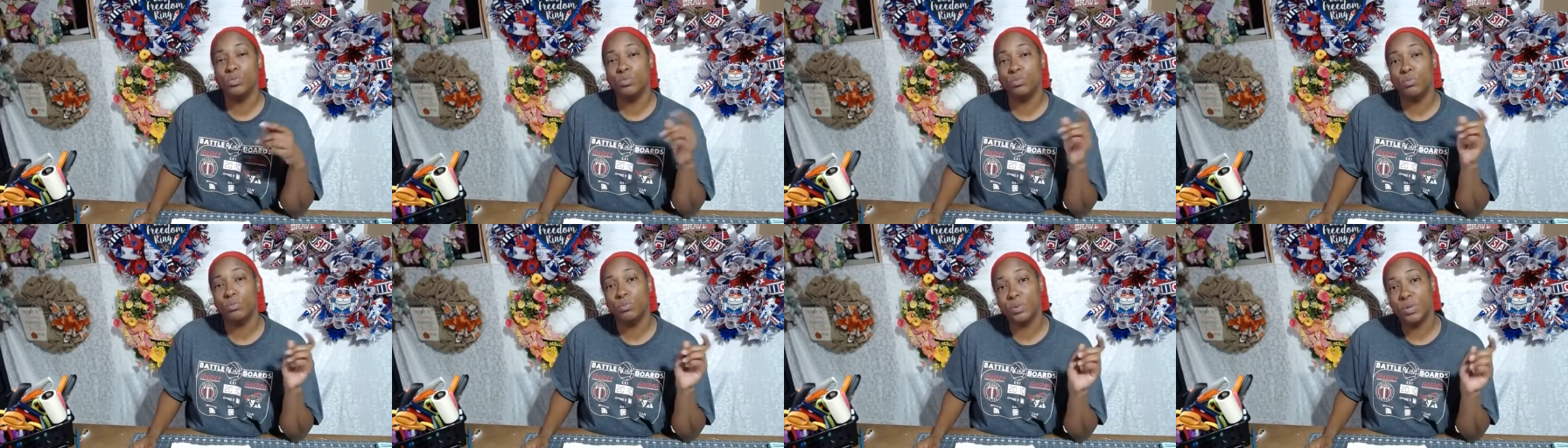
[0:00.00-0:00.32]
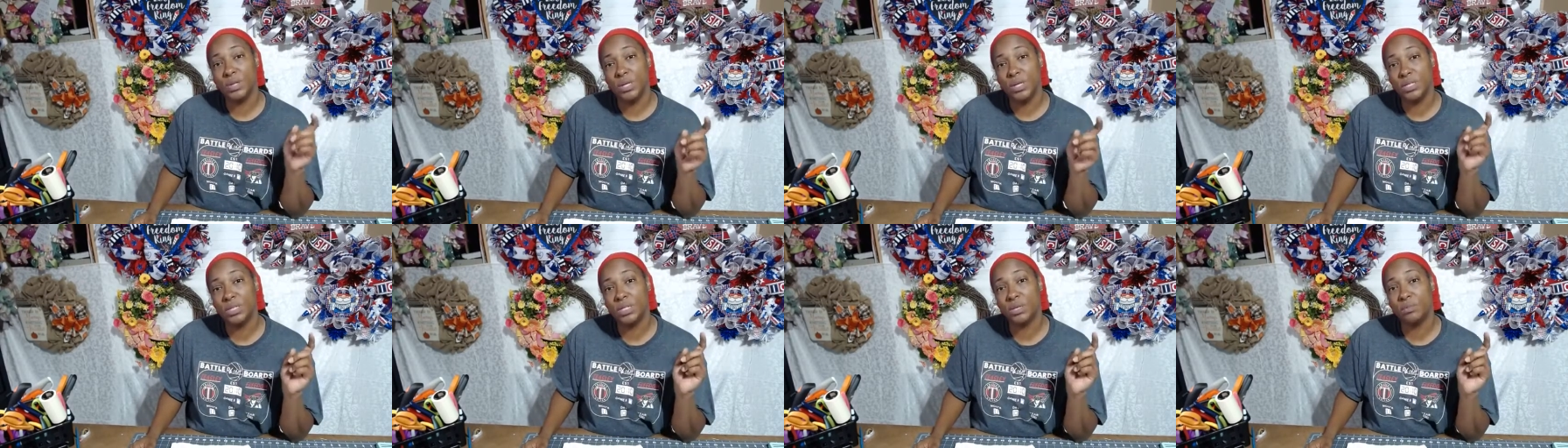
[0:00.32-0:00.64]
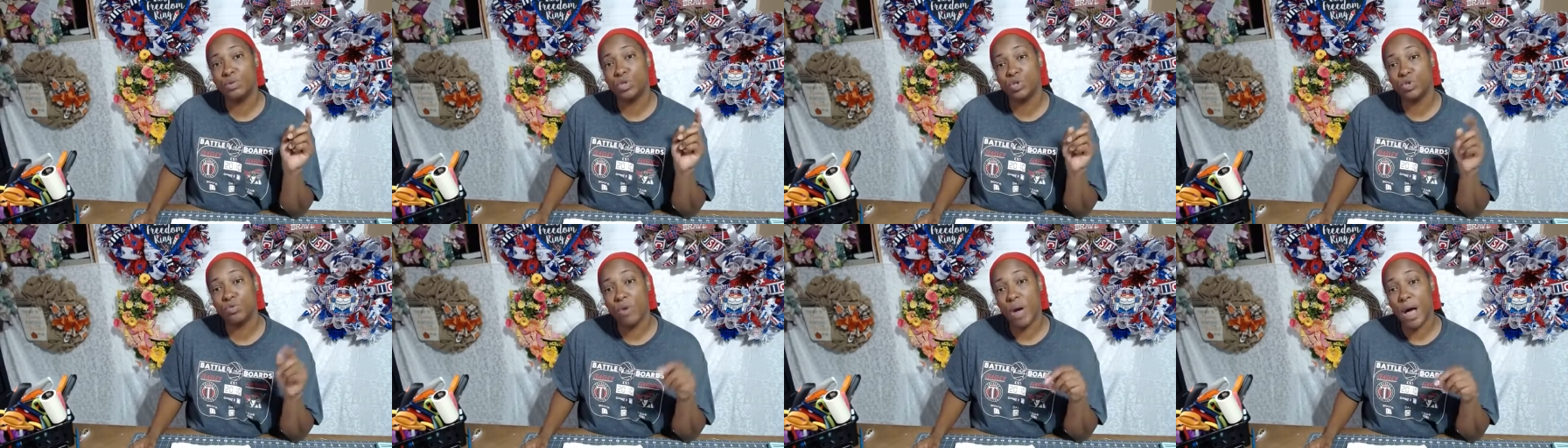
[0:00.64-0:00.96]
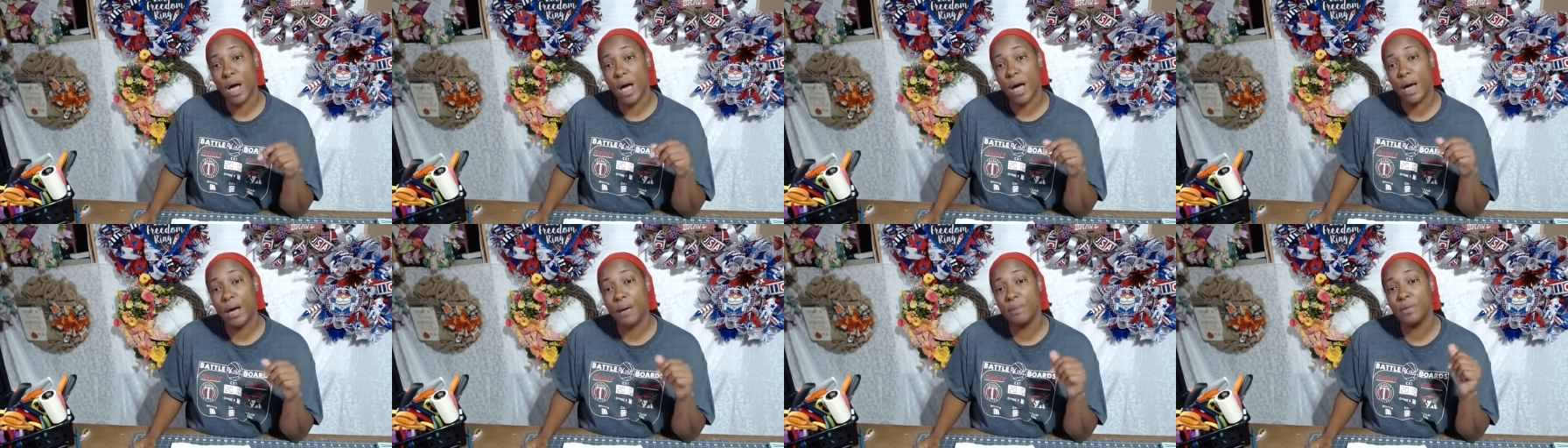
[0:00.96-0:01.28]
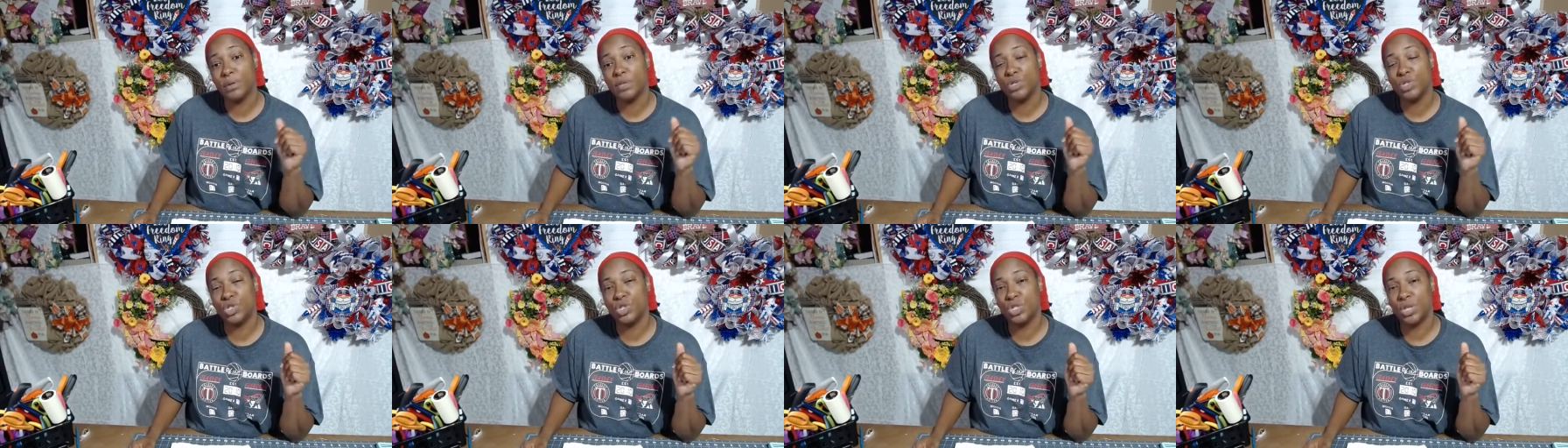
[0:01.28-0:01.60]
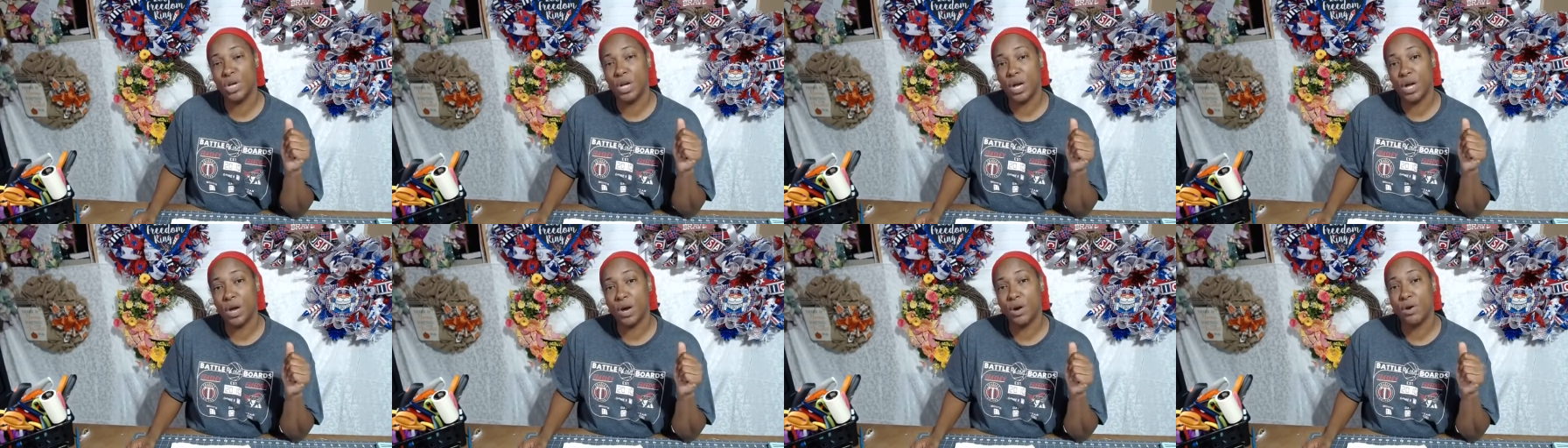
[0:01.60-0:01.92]
please subscribe,
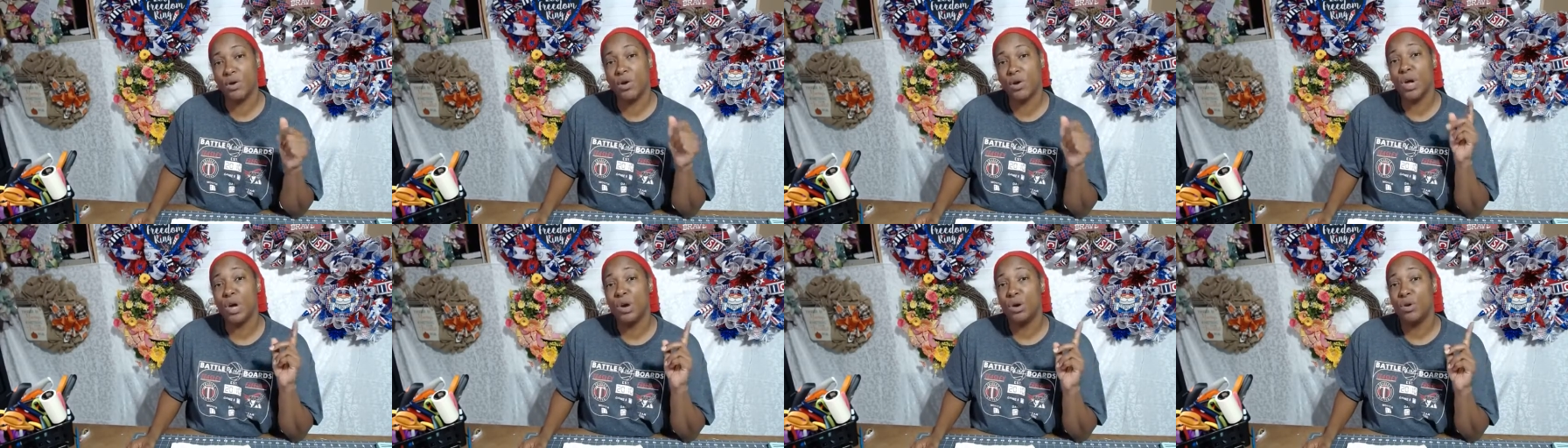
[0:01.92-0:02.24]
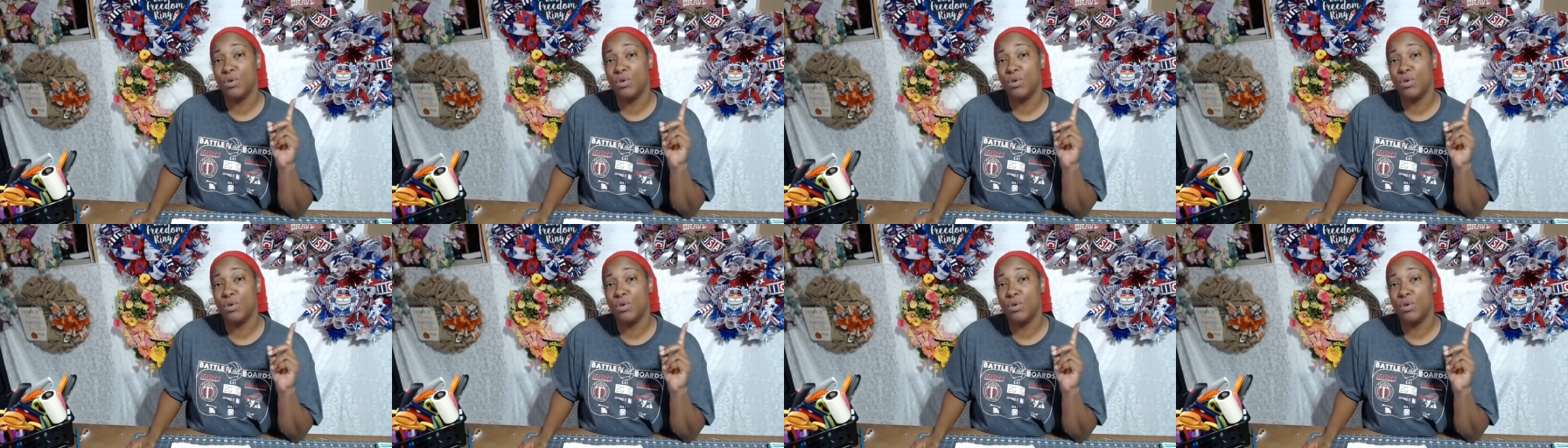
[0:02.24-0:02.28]
share,